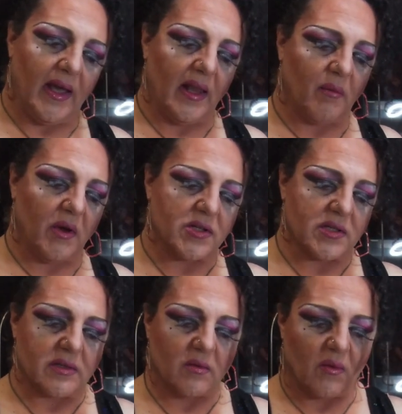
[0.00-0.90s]
and I might
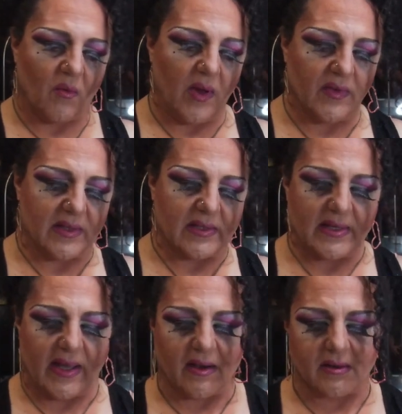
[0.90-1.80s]
just wet
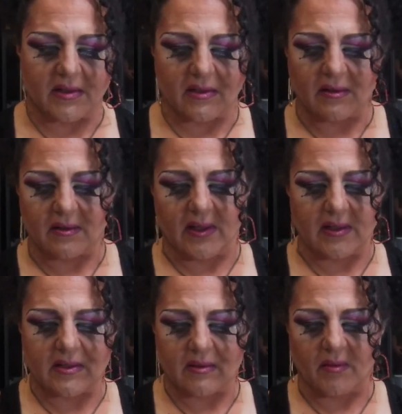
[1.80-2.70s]
this down to
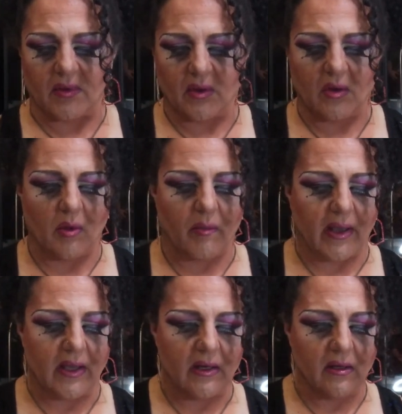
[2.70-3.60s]
get some of the curl
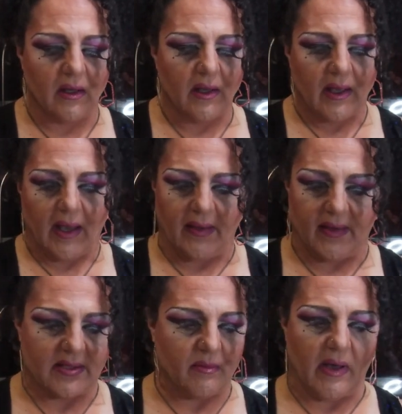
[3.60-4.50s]
back in,
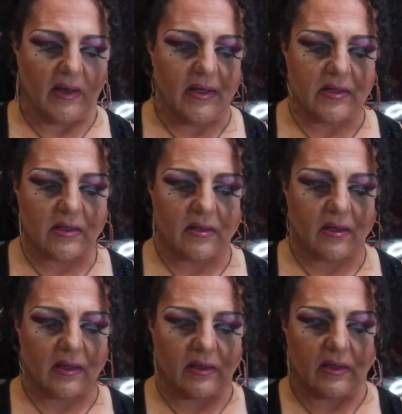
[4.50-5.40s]
and that's about it.
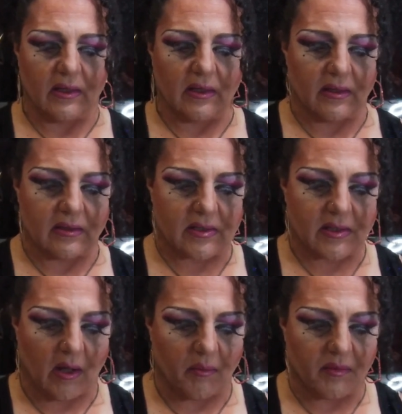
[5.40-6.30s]
The
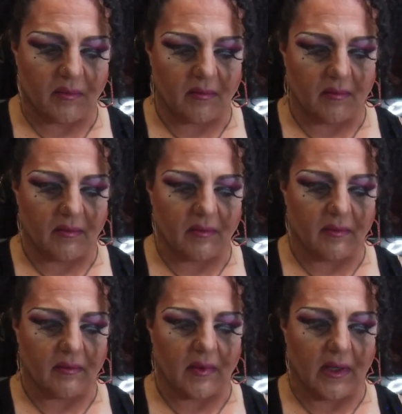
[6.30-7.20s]
scalp
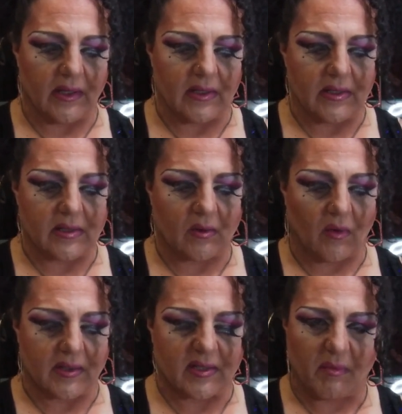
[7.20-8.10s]
is
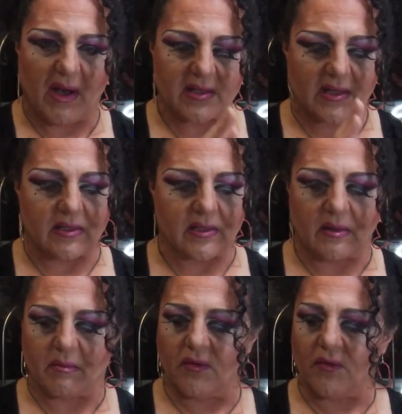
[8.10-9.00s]
quite sparse, as I
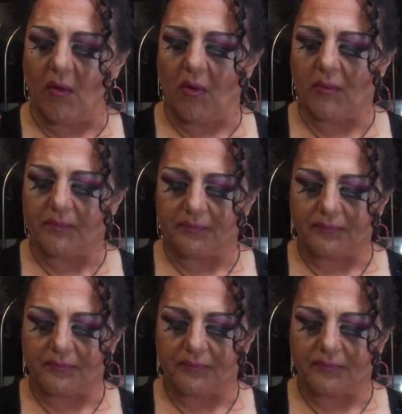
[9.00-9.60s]
said before.